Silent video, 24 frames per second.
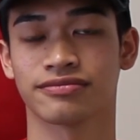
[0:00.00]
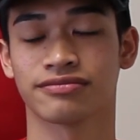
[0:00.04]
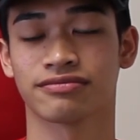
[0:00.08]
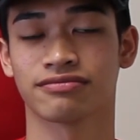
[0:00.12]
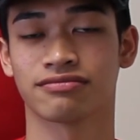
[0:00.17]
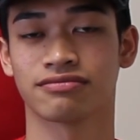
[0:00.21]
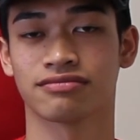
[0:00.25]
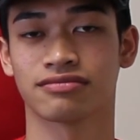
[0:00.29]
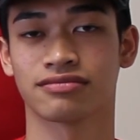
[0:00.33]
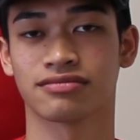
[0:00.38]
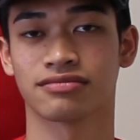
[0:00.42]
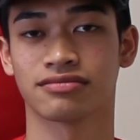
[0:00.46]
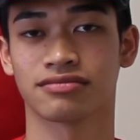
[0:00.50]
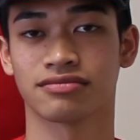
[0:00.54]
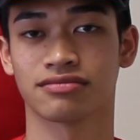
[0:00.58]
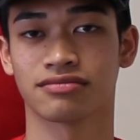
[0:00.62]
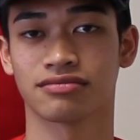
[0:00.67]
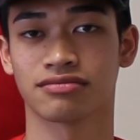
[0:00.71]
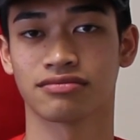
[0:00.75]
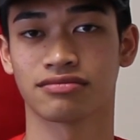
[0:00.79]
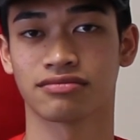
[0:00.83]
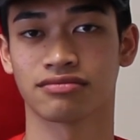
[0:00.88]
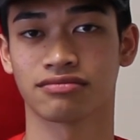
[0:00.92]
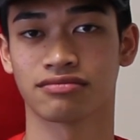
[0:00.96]

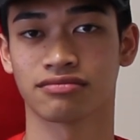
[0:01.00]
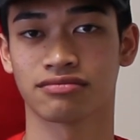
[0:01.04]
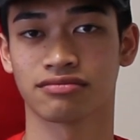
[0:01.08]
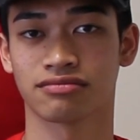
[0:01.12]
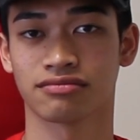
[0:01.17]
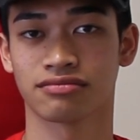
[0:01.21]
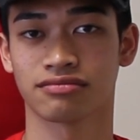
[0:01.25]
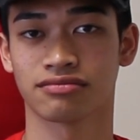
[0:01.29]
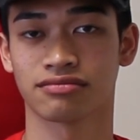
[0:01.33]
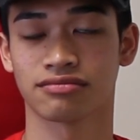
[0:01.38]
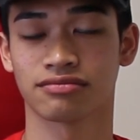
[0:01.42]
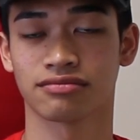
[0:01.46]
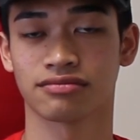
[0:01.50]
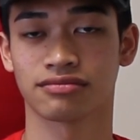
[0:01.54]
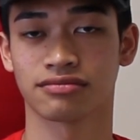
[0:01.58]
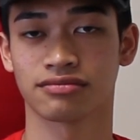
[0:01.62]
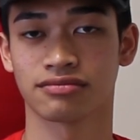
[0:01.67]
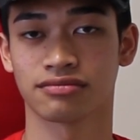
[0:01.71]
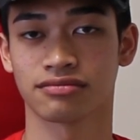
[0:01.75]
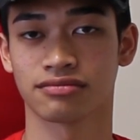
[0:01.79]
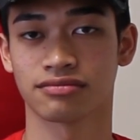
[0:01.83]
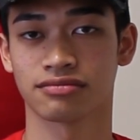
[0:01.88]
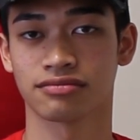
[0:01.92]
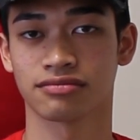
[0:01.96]

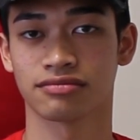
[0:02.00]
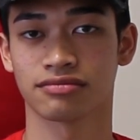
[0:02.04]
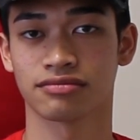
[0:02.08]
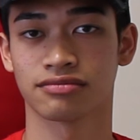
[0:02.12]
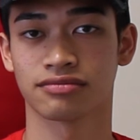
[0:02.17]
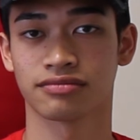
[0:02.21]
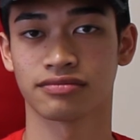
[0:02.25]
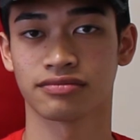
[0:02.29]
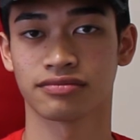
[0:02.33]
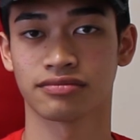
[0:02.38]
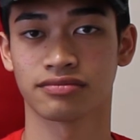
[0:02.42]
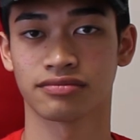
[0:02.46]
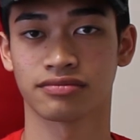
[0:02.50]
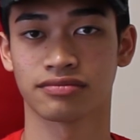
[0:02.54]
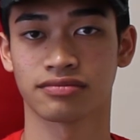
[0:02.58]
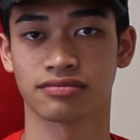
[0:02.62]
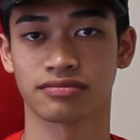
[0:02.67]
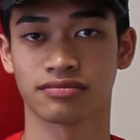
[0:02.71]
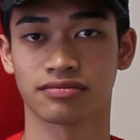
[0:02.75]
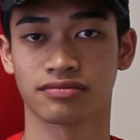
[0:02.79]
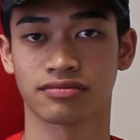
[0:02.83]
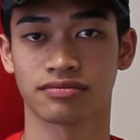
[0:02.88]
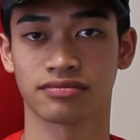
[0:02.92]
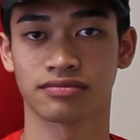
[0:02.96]

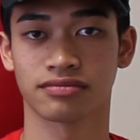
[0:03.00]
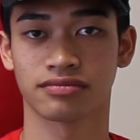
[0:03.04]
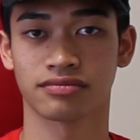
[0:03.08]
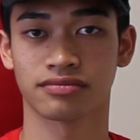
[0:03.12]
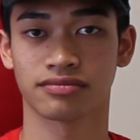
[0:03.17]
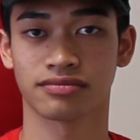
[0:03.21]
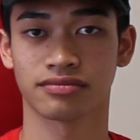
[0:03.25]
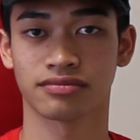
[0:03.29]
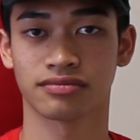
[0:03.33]
[no speech]